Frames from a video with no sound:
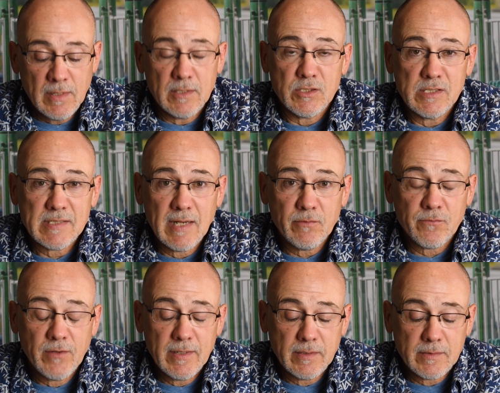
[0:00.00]
She's now
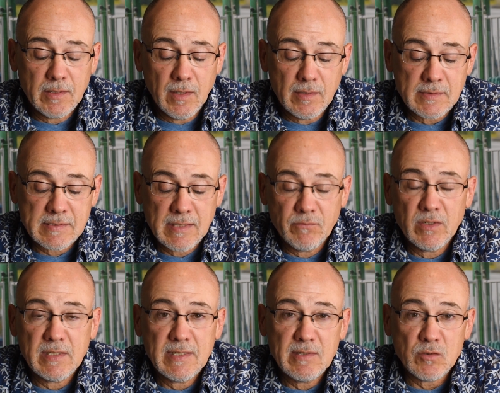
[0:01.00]
failed in all
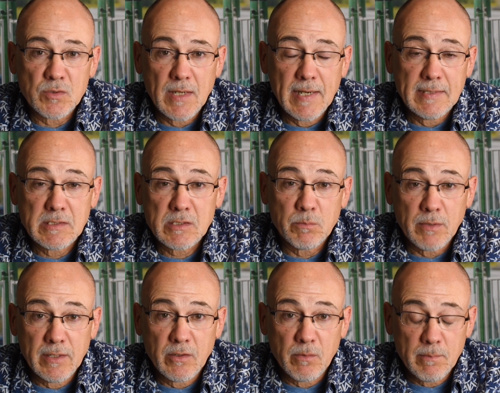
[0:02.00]
17 tries to
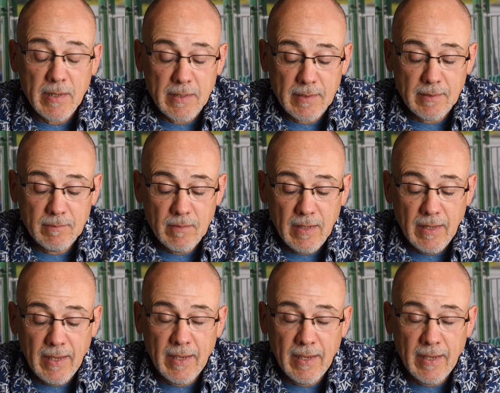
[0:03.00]
break her maiden